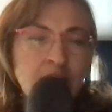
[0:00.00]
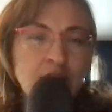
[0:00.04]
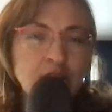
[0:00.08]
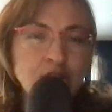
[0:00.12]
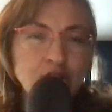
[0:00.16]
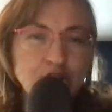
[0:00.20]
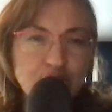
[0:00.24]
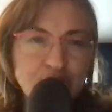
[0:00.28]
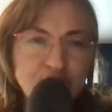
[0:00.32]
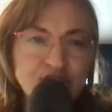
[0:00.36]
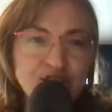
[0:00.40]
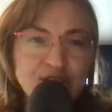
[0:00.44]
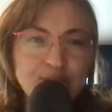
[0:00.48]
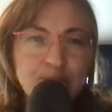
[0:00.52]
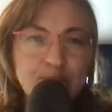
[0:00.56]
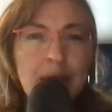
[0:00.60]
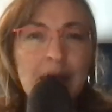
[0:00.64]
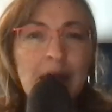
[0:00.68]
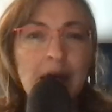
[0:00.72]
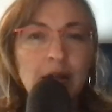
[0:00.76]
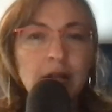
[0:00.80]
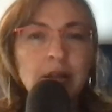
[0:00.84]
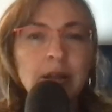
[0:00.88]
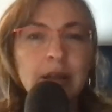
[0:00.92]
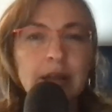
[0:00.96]
to
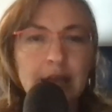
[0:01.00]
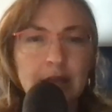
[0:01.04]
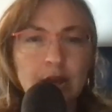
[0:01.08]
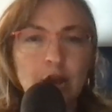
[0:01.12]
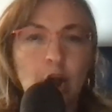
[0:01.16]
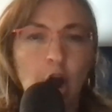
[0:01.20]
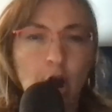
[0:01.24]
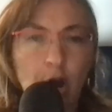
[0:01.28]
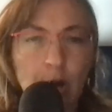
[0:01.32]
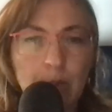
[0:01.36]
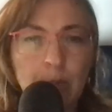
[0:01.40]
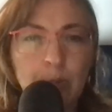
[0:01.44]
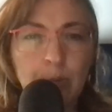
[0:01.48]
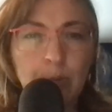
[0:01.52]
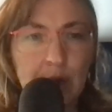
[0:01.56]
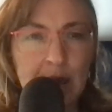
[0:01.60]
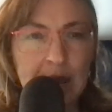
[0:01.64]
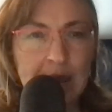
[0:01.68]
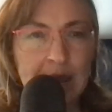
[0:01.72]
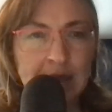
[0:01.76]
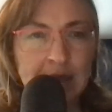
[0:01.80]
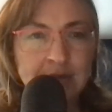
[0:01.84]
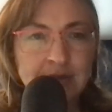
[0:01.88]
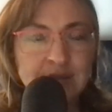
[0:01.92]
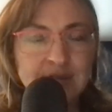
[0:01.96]
smell in our
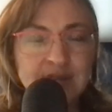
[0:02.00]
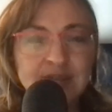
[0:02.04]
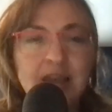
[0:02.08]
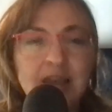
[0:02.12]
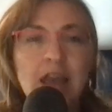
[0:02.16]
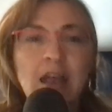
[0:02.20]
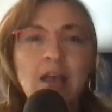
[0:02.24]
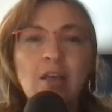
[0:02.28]
brains